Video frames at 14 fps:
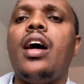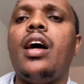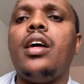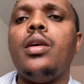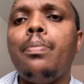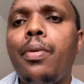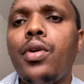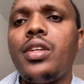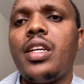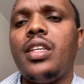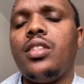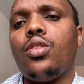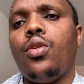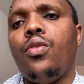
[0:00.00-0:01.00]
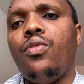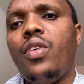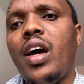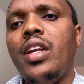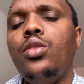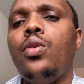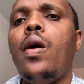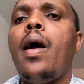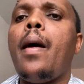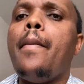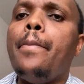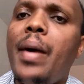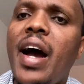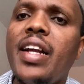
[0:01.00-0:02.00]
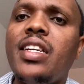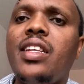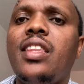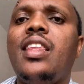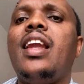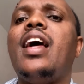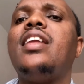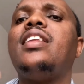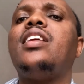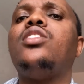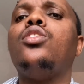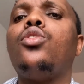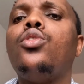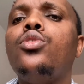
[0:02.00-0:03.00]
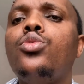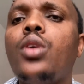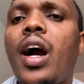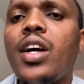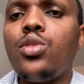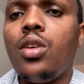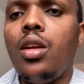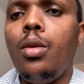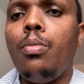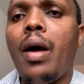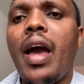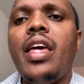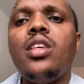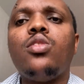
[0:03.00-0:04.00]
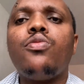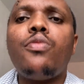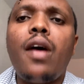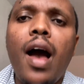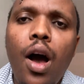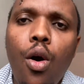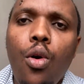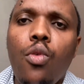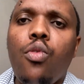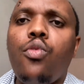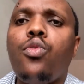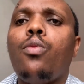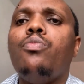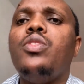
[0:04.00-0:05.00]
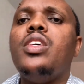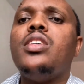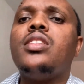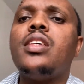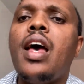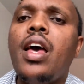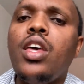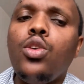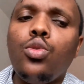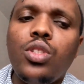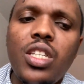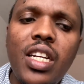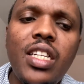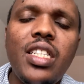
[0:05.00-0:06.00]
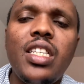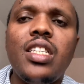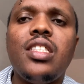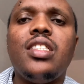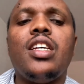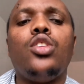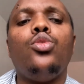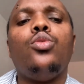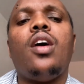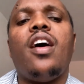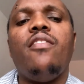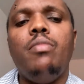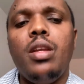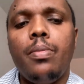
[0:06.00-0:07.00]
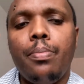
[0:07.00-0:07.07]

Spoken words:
importance or value, but the land that you're going to actually buy is far off from these utilities that you have been